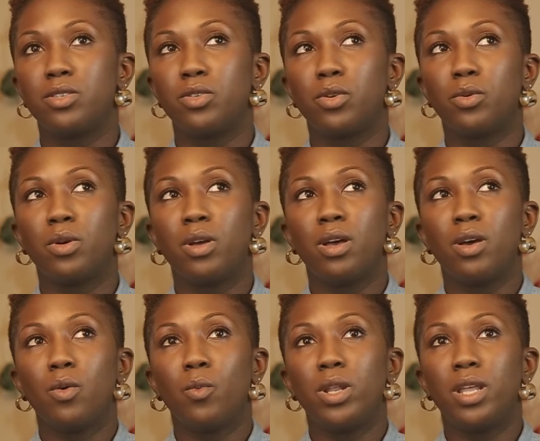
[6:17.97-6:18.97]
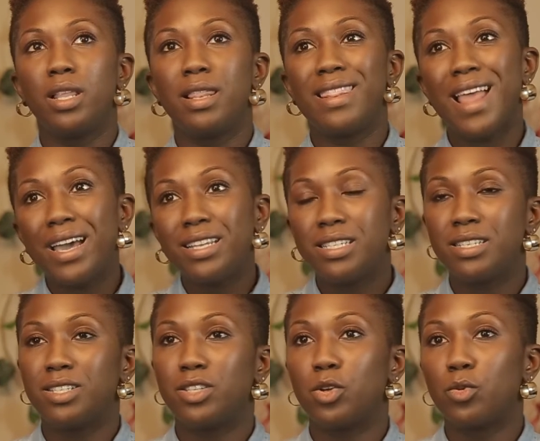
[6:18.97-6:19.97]
you know, when a light
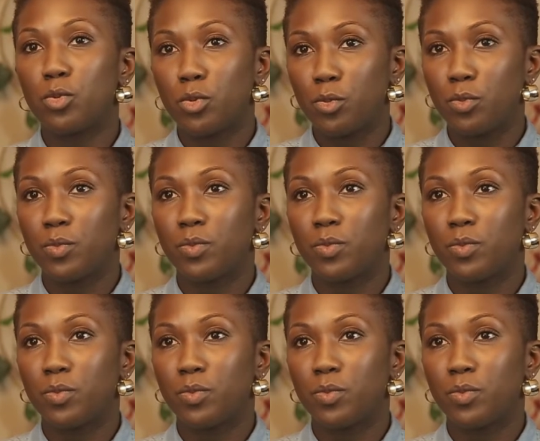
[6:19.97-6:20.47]
is in a room,